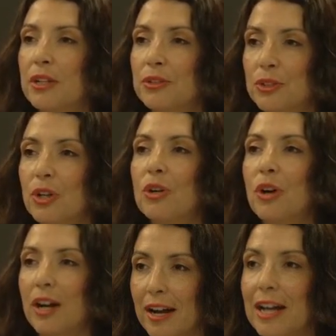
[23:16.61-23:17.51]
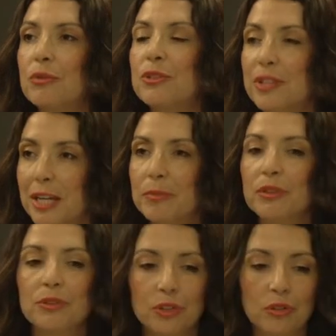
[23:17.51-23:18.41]
So I was
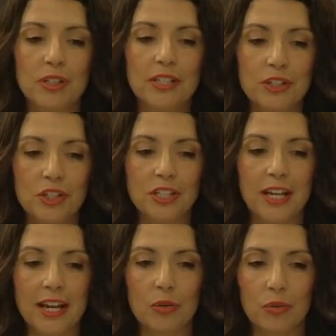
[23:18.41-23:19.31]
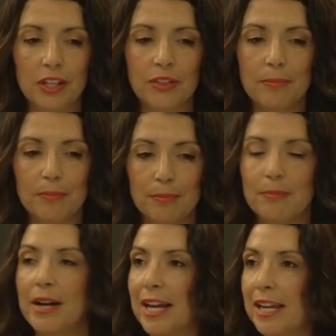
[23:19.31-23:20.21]
able to initiate with
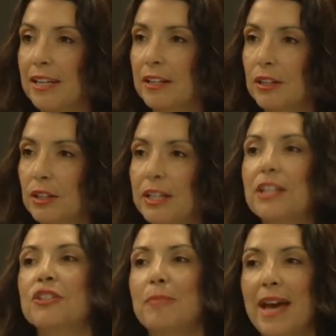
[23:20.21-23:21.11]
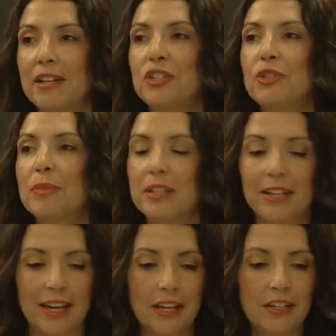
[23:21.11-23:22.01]
my collection management
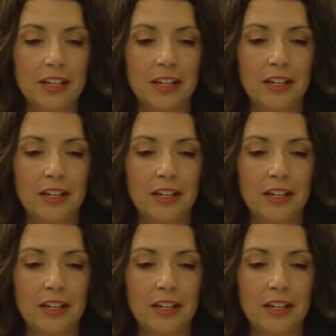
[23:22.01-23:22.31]
head